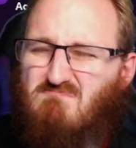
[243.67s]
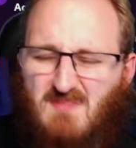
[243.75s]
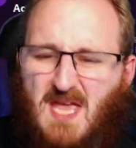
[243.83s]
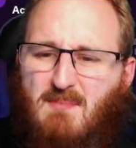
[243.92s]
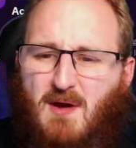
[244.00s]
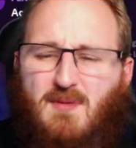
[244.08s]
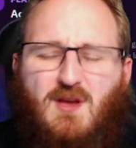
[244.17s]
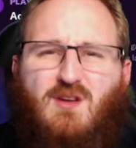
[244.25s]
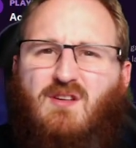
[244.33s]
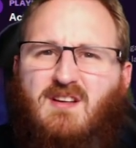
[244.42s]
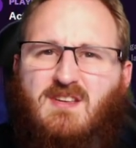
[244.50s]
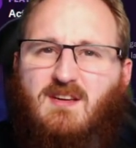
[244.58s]
a
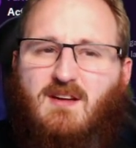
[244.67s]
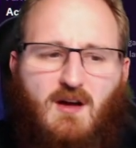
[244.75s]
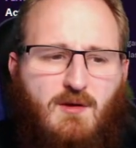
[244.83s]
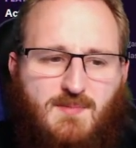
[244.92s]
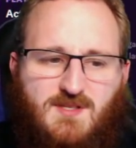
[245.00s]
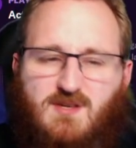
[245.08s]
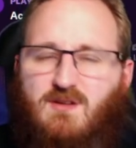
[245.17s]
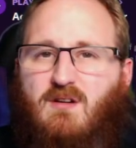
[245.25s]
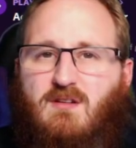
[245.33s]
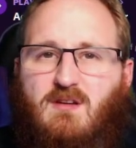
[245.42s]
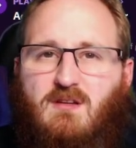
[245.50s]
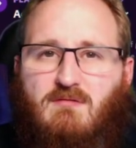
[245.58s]
good idea. I hope it's a good idea.